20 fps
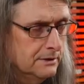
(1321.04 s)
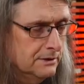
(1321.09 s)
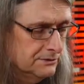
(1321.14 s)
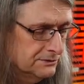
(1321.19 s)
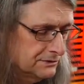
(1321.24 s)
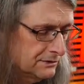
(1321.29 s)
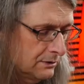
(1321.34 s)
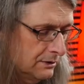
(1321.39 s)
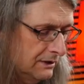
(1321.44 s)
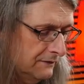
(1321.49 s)

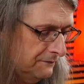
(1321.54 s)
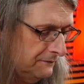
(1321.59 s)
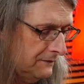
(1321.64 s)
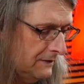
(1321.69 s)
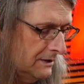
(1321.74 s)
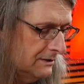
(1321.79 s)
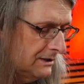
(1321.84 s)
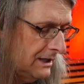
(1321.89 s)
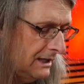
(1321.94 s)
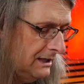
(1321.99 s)
So
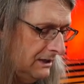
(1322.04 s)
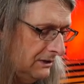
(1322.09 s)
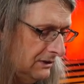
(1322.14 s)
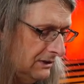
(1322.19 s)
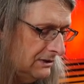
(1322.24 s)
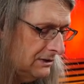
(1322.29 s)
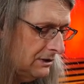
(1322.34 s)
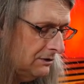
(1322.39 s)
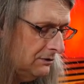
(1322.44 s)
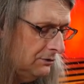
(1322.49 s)
if
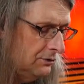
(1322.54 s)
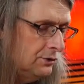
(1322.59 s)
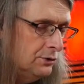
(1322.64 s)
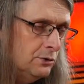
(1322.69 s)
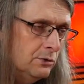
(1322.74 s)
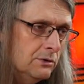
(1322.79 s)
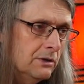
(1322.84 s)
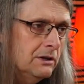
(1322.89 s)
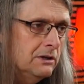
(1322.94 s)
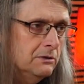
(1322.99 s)
anything that
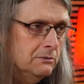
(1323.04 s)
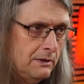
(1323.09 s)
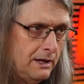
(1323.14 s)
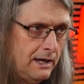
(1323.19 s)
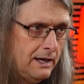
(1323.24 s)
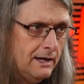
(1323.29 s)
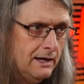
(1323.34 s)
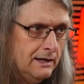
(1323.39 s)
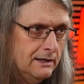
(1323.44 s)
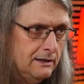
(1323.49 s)
new that you
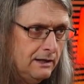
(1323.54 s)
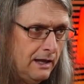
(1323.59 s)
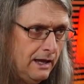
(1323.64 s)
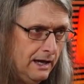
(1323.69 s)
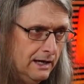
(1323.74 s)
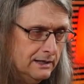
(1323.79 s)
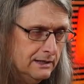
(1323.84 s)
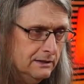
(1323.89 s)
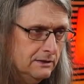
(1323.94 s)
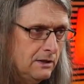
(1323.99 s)
had
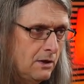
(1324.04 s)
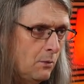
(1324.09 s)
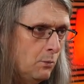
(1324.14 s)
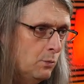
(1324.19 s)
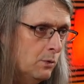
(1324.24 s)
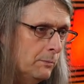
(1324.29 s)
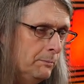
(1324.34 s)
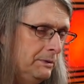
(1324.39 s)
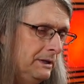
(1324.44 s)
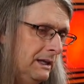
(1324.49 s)
added
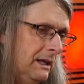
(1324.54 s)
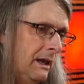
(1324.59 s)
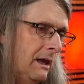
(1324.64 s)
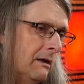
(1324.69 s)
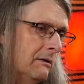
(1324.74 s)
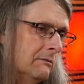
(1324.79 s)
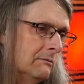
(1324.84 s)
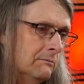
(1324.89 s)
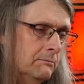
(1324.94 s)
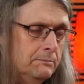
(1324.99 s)
will
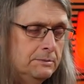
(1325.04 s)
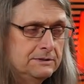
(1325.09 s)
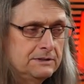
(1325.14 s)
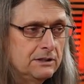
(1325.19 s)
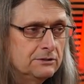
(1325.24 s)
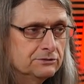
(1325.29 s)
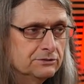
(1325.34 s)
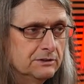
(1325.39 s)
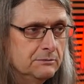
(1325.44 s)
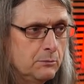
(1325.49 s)
be
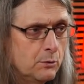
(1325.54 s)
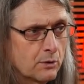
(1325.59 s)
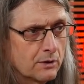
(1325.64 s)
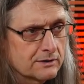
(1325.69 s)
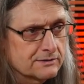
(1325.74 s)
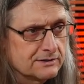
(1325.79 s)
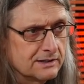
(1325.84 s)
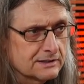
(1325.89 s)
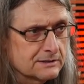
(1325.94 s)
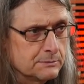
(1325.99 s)
potentially more
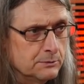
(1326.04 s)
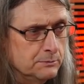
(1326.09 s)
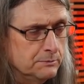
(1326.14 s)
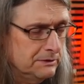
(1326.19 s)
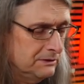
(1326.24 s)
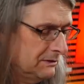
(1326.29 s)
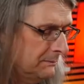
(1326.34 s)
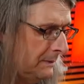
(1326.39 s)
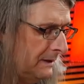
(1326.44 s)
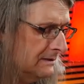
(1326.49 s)
accessible,
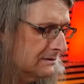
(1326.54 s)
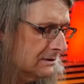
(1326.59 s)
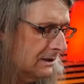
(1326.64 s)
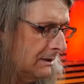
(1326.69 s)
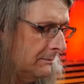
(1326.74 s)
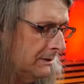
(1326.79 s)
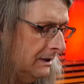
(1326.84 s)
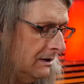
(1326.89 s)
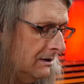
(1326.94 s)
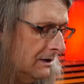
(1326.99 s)
it depends on
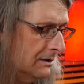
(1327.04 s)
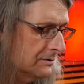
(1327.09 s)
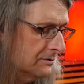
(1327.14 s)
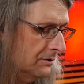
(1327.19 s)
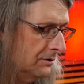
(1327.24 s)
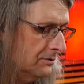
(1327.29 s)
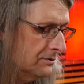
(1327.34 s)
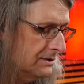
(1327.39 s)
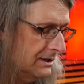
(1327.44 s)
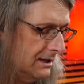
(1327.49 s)
how many cards
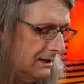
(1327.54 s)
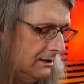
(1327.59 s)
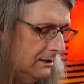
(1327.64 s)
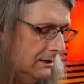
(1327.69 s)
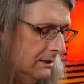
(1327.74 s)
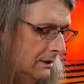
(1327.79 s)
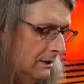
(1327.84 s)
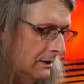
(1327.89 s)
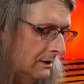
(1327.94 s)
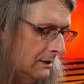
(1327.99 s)
in your deck.
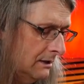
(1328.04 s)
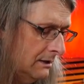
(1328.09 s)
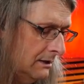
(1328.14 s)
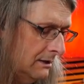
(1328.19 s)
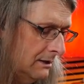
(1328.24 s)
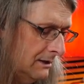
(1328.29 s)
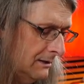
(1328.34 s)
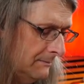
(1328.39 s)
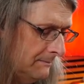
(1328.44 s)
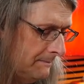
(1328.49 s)

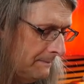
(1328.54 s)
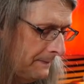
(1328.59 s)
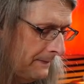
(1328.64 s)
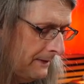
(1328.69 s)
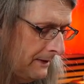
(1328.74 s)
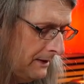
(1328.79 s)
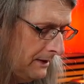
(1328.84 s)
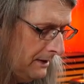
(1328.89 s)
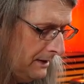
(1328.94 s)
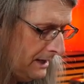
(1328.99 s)
Um,
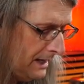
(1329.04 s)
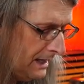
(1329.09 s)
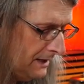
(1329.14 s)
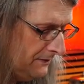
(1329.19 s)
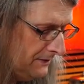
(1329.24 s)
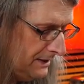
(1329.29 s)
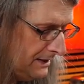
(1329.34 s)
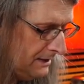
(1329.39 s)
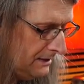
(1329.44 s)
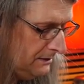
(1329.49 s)

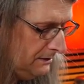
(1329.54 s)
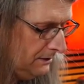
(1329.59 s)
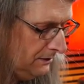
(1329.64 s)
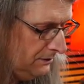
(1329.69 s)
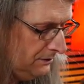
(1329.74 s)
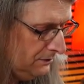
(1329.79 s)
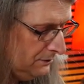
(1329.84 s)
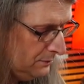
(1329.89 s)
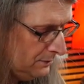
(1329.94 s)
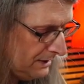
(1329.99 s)
and then
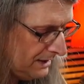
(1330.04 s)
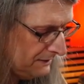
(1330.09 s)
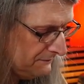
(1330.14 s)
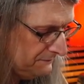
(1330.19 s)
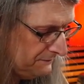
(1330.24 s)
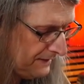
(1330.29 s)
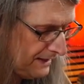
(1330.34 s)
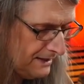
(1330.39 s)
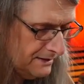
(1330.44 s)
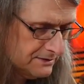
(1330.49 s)
you
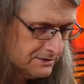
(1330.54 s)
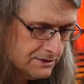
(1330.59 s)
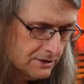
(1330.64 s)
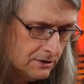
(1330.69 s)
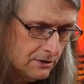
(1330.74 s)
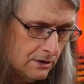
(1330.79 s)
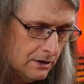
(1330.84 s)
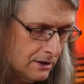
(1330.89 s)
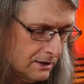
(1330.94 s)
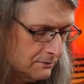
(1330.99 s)
advance the
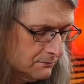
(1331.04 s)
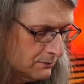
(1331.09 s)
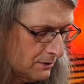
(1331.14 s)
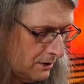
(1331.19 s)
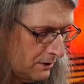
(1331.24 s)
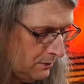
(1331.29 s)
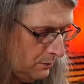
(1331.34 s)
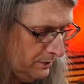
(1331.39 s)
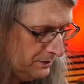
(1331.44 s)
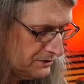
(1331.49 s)
card
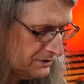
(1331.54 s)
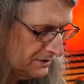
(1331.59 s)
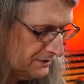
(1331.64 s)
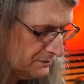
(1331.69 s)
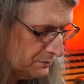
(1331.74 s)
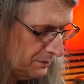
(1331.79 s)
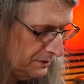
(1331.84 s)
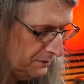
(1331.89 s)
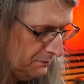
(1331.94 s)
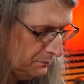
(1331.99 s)
row, which
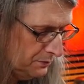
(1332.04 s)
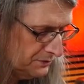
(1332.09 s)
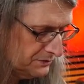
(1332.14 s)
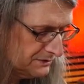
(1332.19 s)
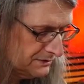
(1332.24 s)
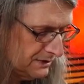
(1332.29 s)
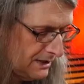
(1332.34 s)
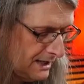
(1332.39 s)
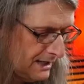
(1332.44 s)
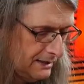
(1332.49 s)
is we will
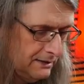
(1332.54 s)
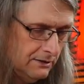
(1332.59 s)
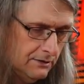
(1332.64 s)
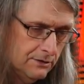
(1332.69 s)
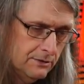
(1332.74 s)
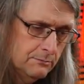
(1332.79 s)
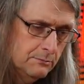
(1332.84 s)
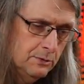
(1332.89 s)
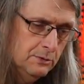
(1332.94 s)
slide the